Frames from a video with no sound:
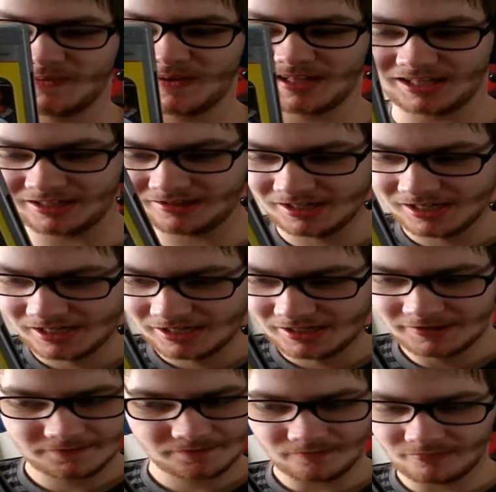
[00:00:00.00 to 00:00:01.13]
villain.
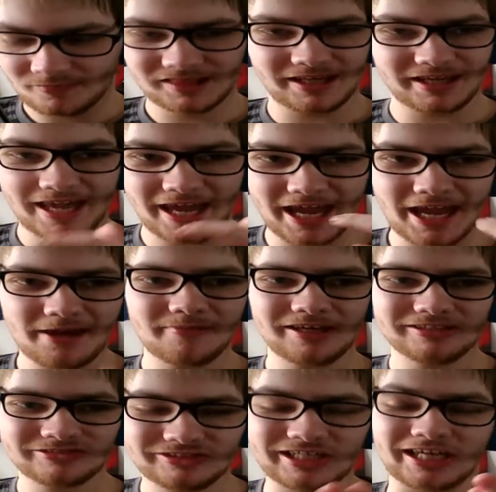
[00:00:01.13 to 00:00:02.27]
The game
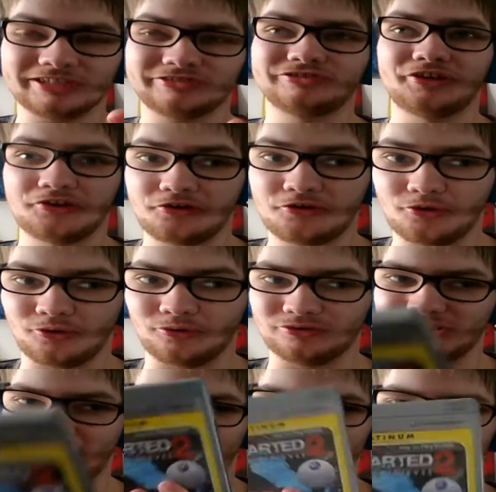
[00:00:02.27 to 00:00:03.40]
is just
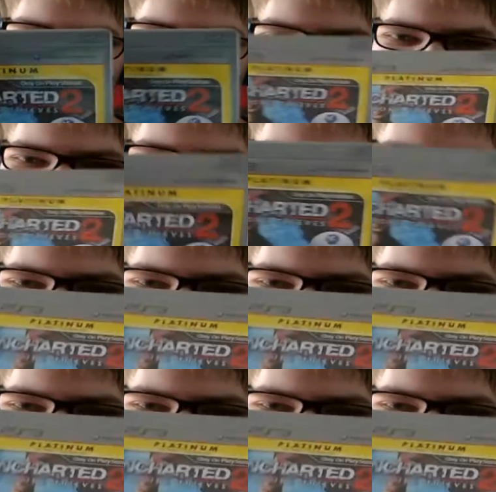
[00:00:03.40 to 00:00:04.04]
huge. I tried to